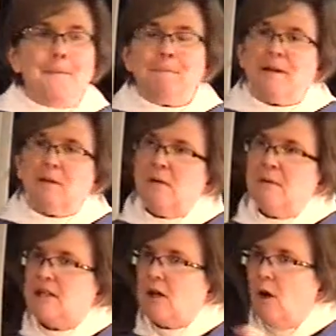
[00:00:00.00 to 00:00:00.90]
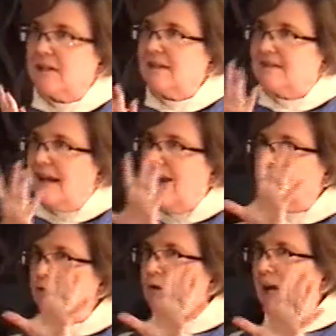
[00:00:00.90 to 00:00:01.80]
But when we go to the day
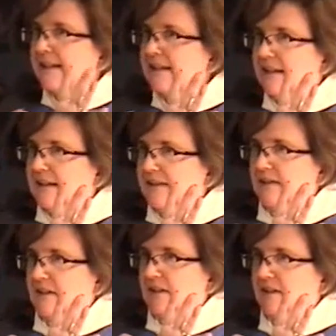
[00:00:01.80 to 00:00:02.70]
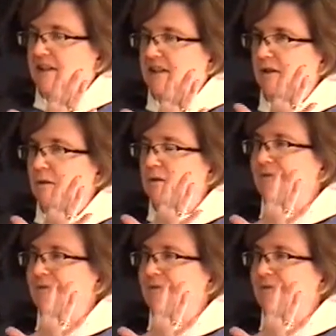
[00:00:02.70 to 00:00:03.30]
of reckoning scenario,